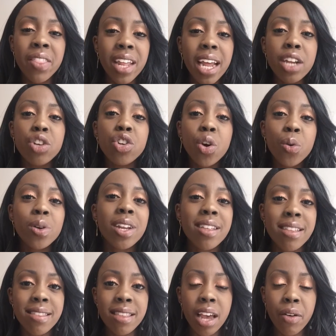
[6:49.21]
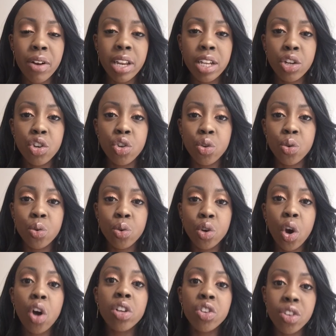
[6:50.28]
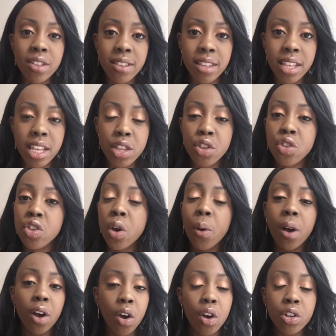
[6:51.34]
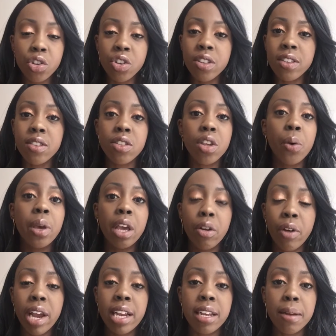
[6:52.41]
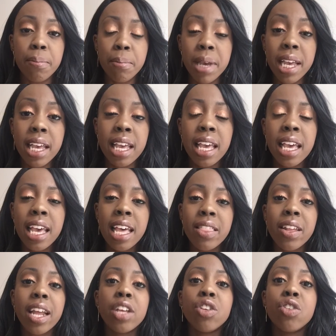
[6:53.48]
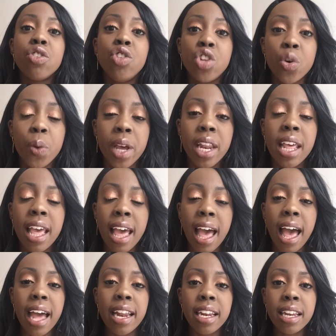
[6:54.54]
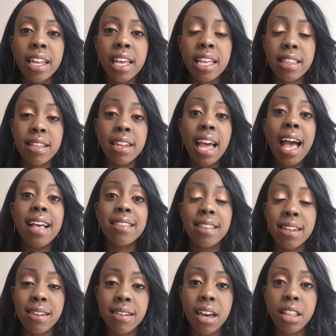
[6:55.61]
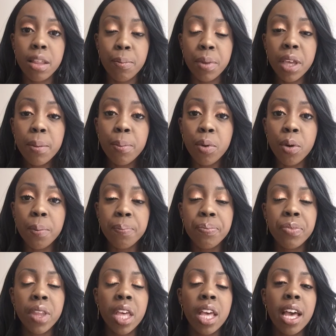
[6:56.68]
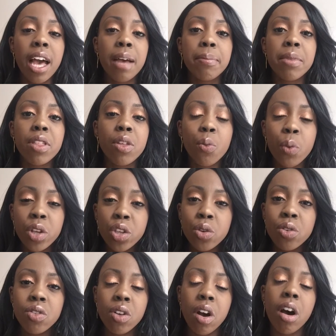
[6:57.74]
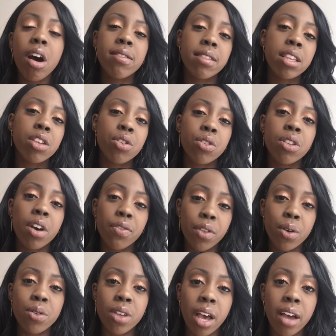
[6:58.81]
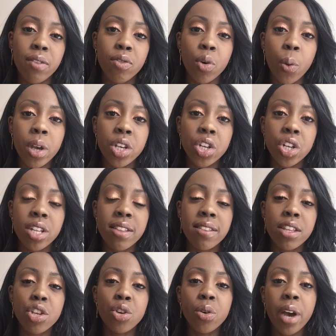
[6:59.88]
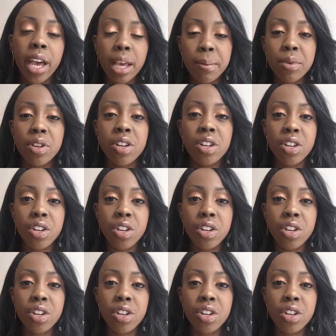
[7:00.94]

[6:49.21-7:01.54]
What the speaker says: that I don't necessarily do consciously? It's so unconscious, it's so ingrained in me that I just do it, and it's an asset to other people. When you start asking yourself those kind of questions, then you're able to